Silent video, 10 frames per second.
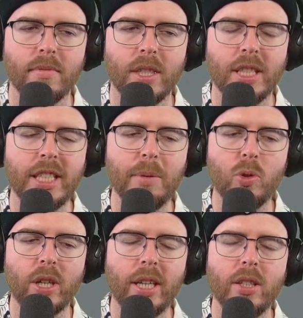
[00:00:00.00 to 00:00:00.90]
Is he double
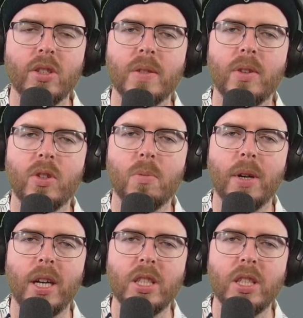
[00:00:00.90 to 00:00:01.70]
tracking those vocal parts